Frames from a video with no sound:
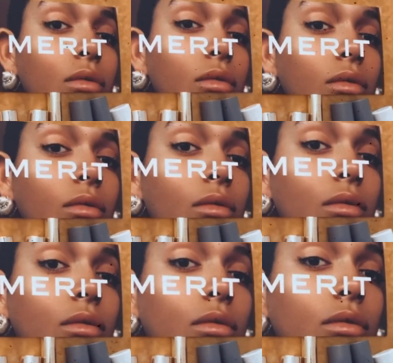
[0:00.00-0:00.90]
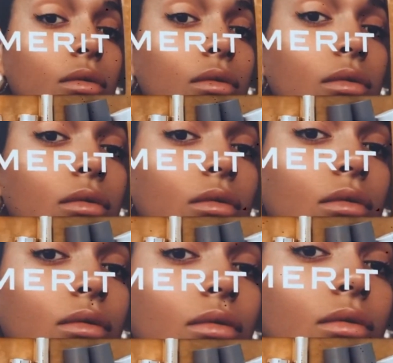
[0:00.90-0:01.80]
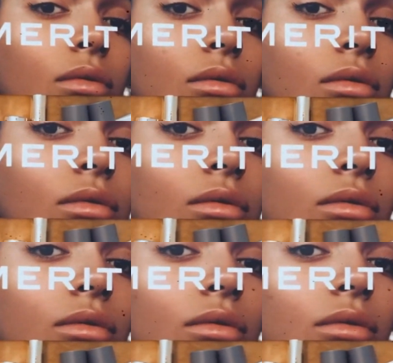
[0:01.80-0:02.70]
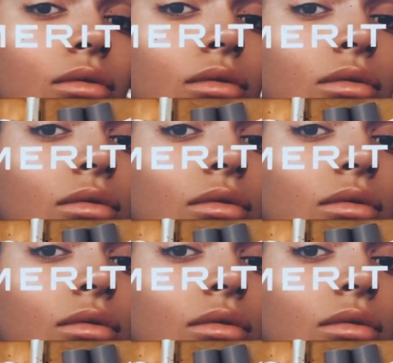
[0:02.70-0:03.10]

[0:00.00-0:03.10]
being luxurious and um, really